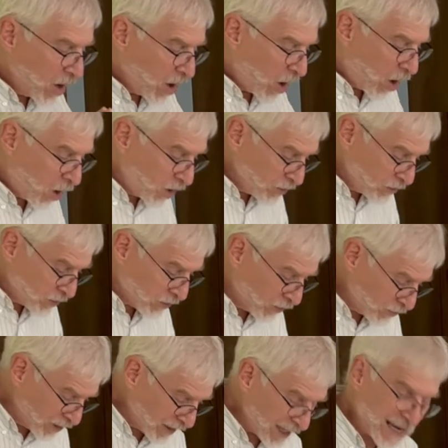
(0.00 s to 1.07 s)
Also,
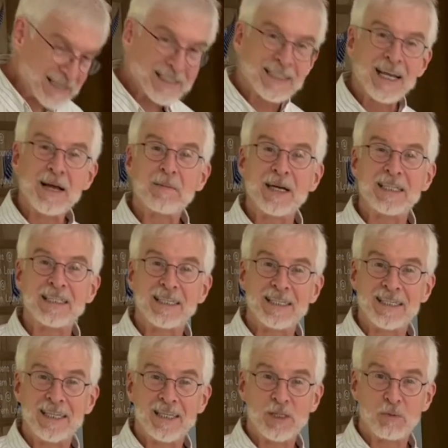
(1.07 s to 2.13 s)
the last time I did
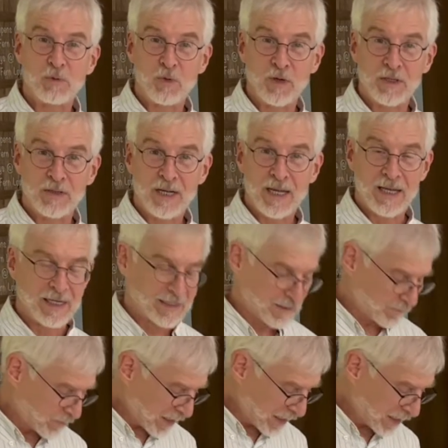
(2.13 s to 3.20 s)
these boiled eggs,
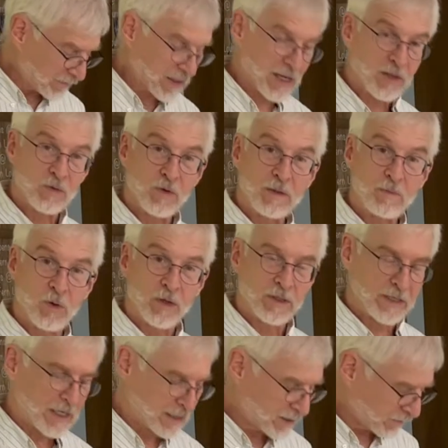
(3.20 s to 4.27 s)
and I've got 3 boiled
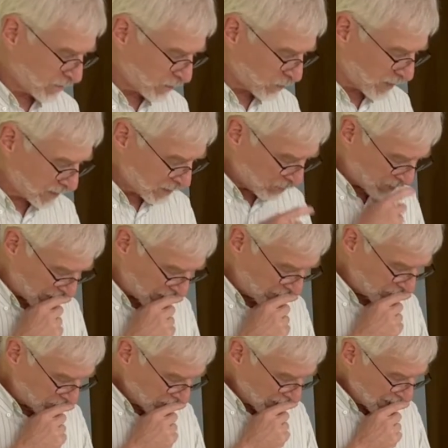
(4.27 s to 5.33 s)
eggs for the recipe,
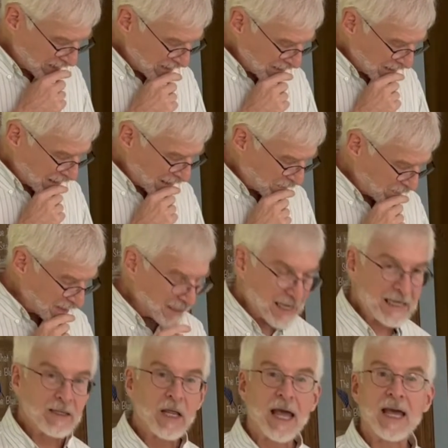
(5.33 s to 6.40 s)

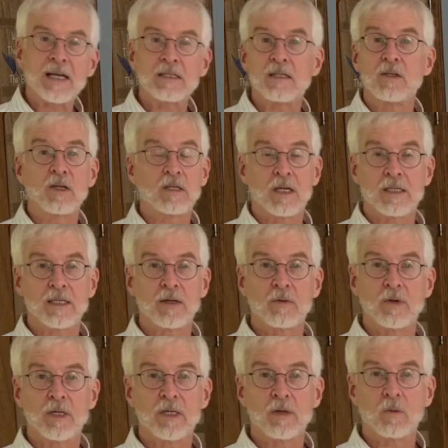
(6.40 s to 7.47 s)
they looked like they
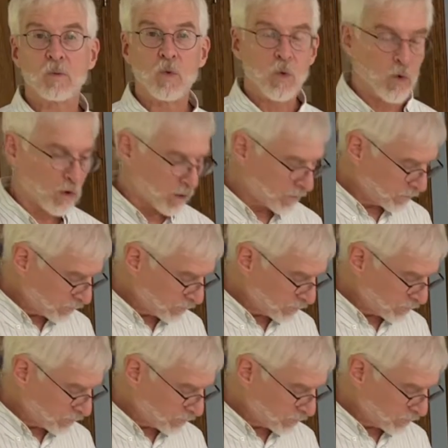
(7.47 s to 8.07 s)
were in a war.